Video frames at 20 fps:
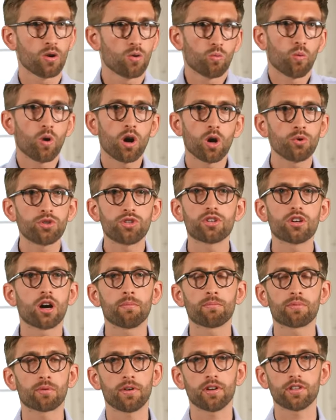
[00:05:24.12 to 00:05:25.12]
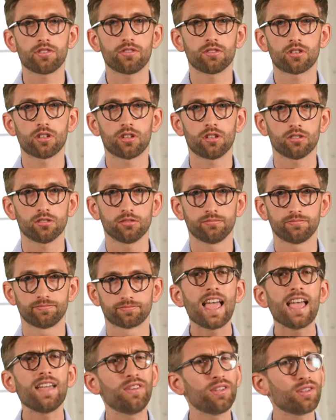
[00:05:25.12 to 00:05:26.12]
Why would you compromise your goal?
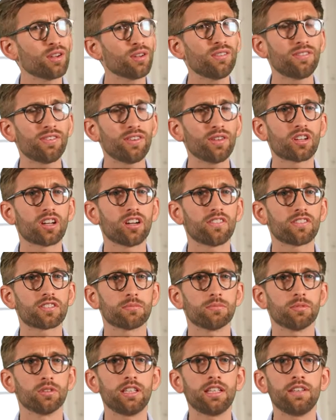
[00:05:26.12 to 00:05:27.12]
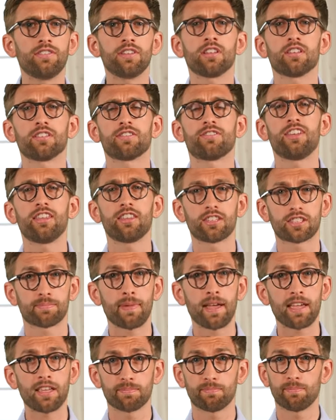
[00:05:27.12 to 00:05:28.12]
If you don't feel comfortable leaving the fifth
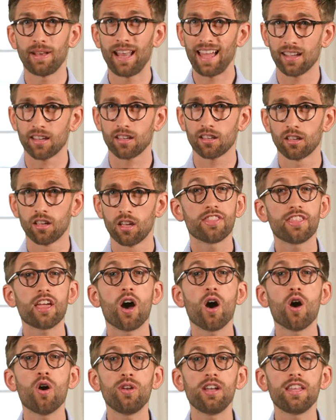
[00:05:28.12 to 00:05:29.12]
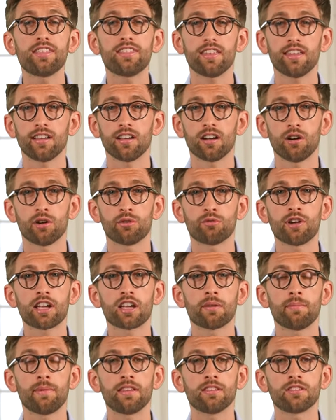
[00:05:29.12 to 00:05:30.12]
space blank, the only thing I would
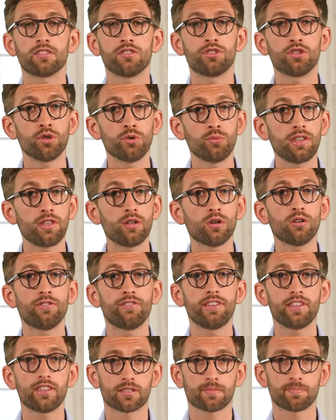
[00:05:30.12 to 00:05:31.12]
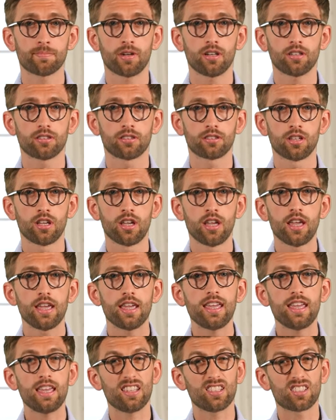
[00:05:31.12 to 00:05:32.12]
recommend to do with your fifth spot
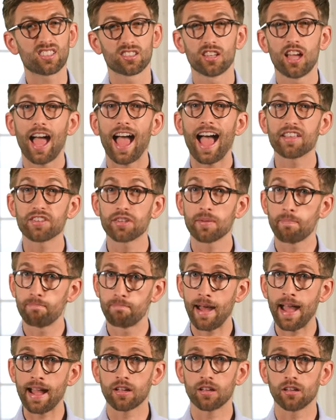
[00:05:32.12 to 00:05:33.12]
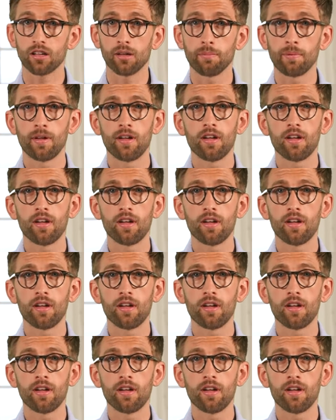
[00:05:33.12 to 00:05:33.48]
is, as a backup,